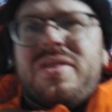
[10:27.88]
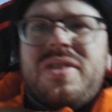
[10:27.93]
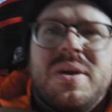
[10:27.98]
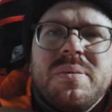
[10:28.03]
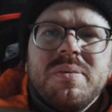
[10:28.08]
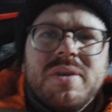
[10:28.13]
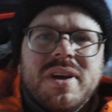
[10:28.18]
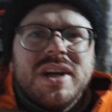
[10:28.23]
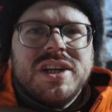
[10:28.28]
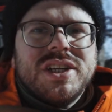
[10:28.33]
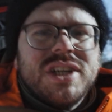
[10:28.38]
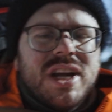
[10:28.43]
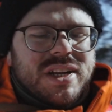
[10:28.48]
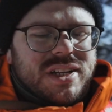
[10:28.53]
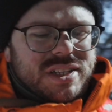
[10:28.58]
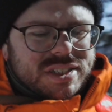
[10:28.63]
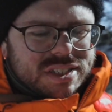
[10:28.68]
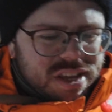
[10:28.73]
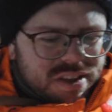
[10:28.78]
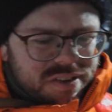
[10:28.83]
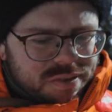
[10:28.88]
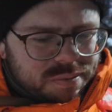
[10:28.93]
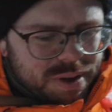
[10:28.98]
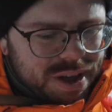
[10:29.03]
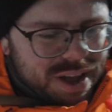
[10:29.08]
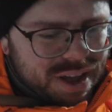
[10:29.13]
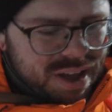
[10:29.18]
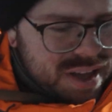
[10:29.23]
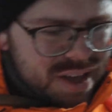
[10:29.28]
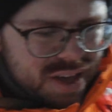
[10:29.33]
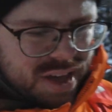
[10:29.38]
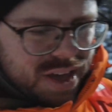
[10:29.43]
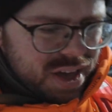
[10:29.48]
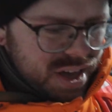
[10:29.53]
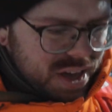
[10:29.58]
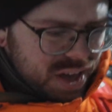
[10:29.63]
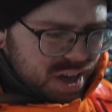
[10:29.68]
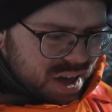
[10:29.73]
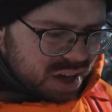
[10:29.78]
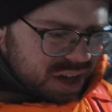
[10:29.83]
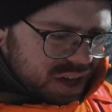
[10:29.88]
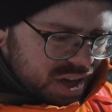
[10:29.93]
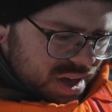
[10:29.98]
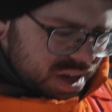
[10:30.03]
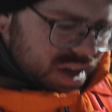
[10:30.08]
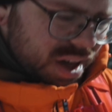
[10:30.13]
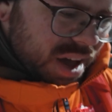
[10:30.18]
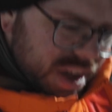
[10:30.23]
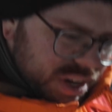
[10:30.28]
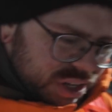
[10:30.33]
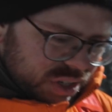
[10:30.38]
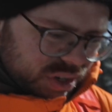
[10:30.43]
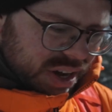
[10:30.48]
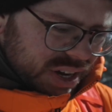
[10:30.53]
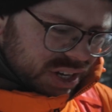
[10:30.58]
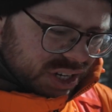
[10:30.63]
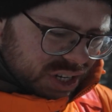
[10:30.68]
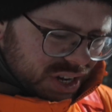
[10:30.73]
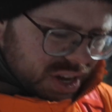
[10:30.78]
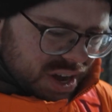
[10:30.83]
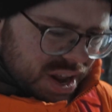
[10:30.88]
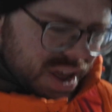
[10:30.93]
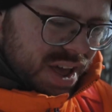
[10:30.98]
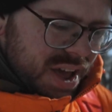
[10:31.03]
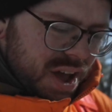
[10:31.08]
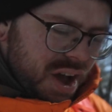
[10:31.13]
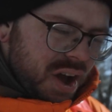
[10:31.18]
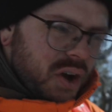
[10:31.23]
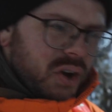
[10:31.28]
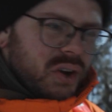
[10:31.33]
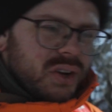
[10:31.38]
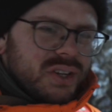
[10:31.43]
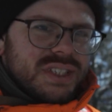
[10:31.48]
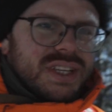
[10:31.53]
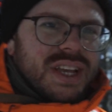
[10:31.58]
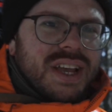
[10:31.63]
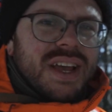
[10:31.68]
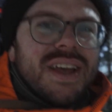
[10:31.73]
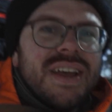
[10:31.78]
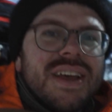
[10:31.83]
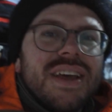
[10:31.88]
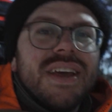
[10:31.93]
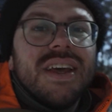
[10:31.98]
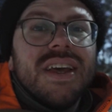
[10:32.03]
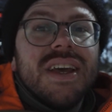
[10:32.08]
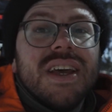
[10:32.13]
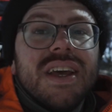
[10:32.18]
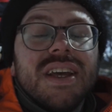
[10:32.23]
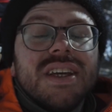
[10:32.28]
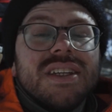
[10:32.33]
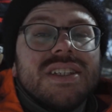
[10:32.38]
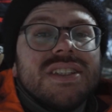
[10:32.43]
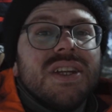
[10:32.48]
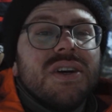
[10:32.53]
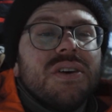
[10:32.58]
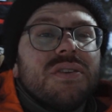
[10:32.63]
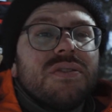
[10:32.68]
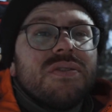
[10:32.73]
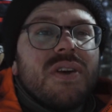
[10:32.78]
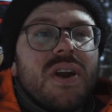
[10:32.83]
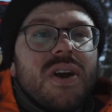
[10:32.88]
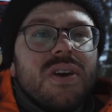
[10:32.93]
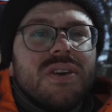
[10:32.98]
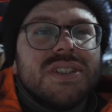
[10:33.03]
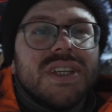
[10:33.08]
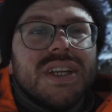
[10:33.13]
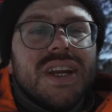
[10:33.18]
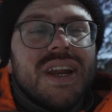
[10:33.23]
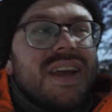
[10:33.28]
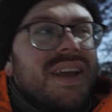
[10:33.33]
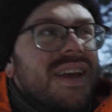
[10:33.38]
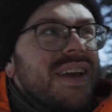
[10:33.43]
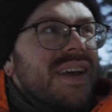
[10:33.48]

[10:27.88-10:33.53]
think I'm gonna check to see if my hydration hose is still frozen.